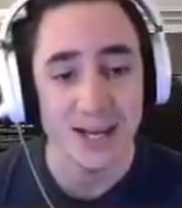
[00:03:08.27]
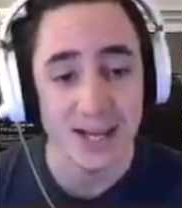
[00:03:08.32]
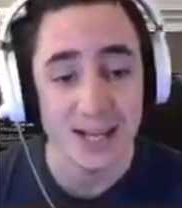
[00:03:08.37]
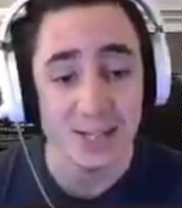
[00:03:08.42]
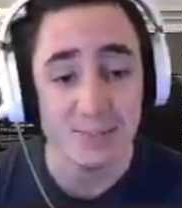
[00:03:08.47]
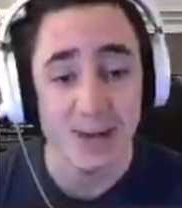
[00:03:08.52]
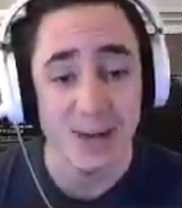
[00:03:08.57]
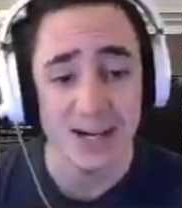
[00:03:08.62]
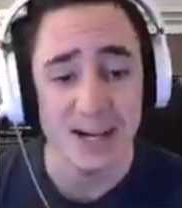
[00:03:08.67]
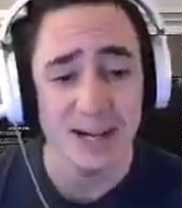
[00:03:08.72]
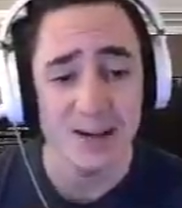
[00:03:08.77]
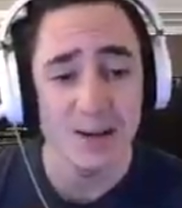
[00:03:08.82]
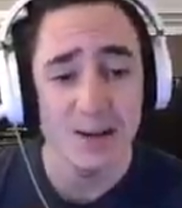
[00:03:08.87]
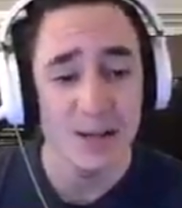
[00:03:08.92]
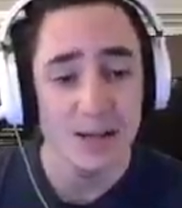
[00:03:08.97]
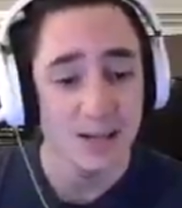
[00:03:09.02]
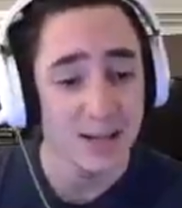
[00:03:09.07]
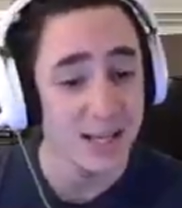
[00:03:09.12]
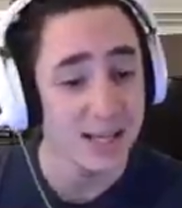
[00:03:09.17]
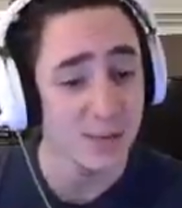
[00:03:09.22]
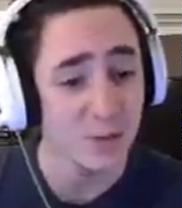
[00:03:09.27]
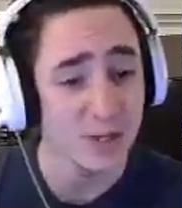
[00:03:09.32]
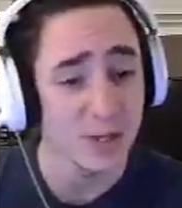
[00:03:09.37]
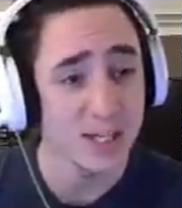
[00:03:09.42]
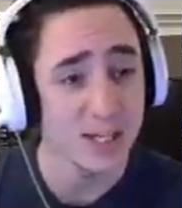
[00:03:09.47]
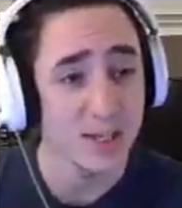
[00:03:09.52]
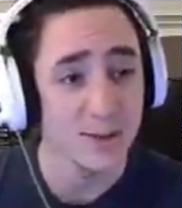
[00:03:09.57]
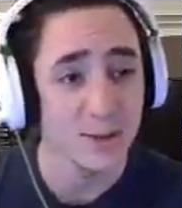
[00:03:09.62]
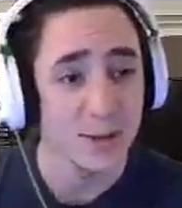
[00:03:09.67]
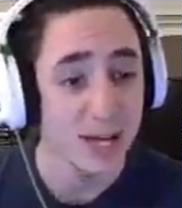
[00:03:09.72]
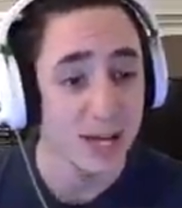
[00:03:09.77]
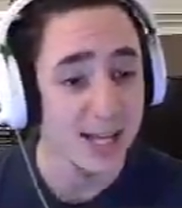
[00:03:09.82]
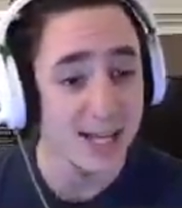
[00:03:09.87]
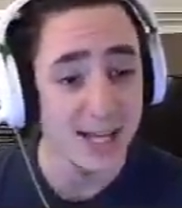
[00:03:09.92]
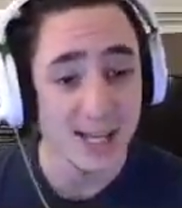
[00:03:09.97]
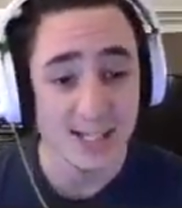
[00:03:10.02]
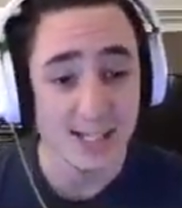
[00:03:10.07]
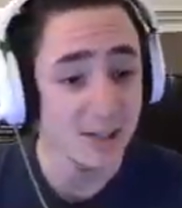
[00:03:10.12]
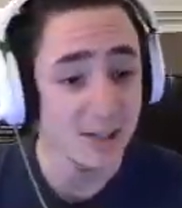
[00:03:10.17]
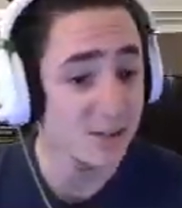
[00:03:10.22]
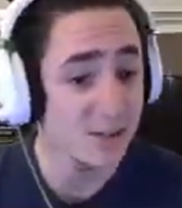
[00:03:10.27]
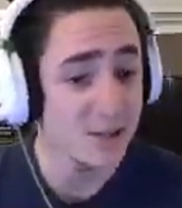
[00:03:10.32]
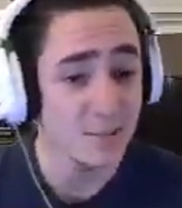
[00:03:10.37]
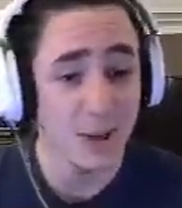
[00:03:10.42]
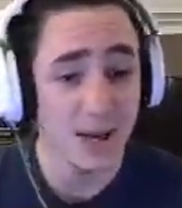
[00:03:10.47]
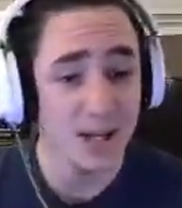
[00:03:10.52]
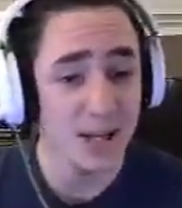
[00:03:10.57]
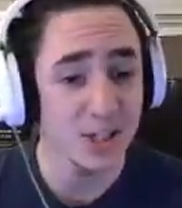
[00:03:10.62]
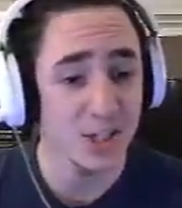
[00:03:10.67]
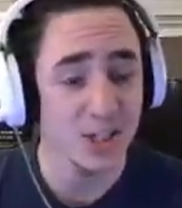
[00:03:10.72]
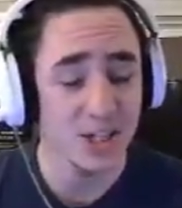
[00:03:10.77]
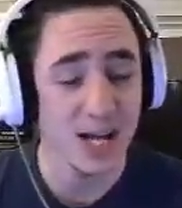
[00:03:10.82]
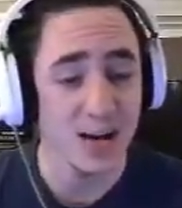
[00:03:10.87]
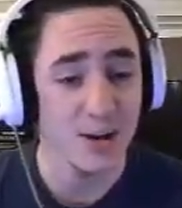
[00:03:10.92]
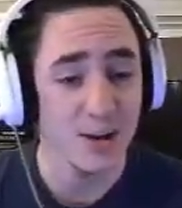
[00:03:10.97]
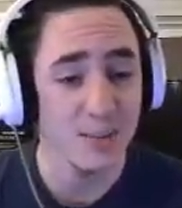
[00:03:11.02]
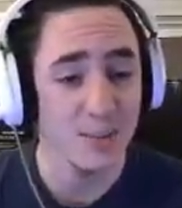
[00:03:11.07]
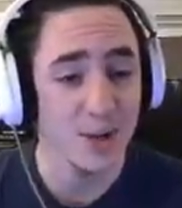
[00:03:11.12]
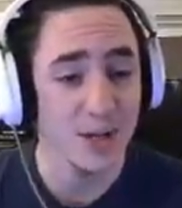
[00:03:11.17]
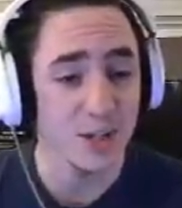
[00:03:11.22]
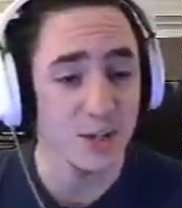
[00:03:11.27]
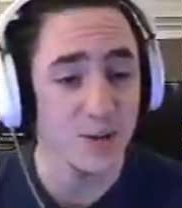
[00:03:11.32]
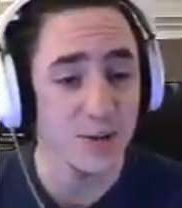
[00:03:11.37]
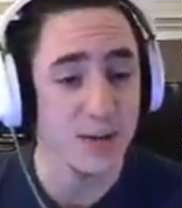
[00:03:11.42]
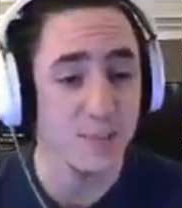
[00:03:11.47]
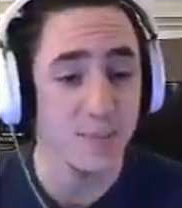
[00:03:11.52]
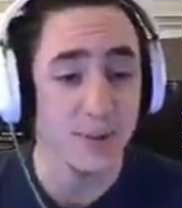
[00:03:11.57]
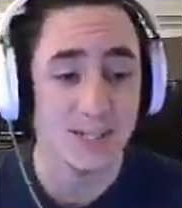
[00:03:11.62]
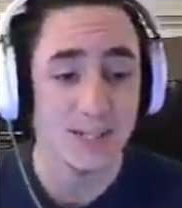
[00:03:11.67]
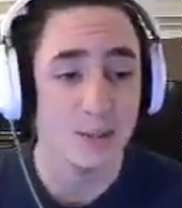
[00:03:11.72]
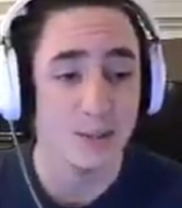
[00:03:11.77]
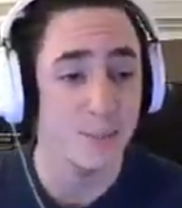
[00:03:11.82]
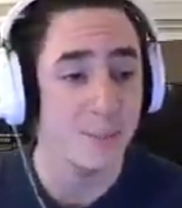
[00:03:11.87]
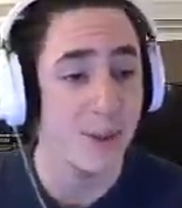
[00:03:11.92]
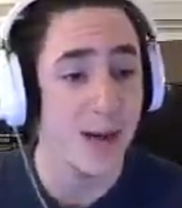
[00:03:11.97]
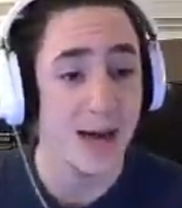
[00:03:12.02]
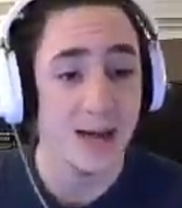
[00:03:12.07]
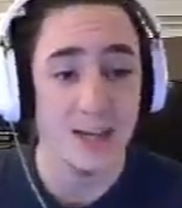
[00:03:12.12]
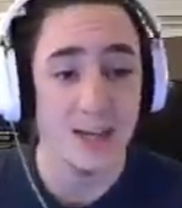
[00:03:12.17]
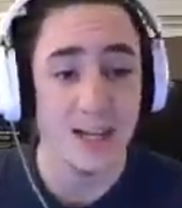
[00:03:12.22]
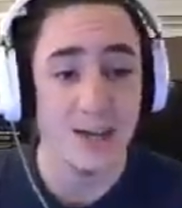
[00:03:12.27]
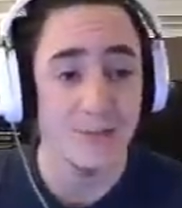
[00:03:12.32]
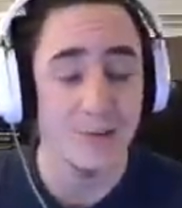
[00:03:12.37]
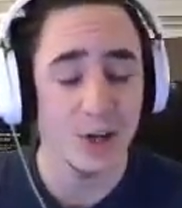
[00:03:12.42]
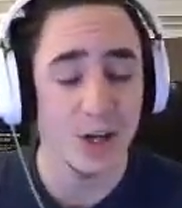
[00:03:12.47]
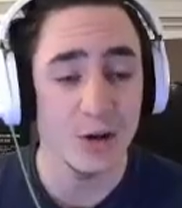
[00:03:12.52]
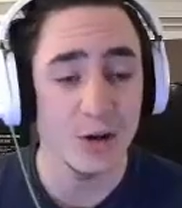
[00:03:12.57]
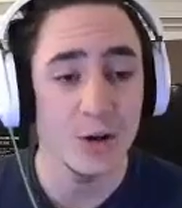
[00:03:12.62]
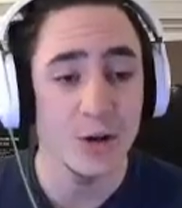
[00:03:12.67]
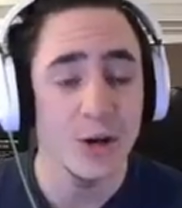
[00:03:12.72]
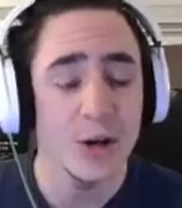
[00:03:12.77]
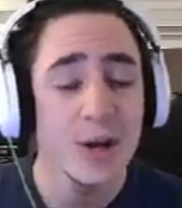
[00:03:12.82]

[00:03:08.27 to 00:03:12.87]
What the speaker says: He is back now. Gets 1 kill. Can he? It's dodgy. He might clutch it out. He might do it. He picks up the bat. You never know.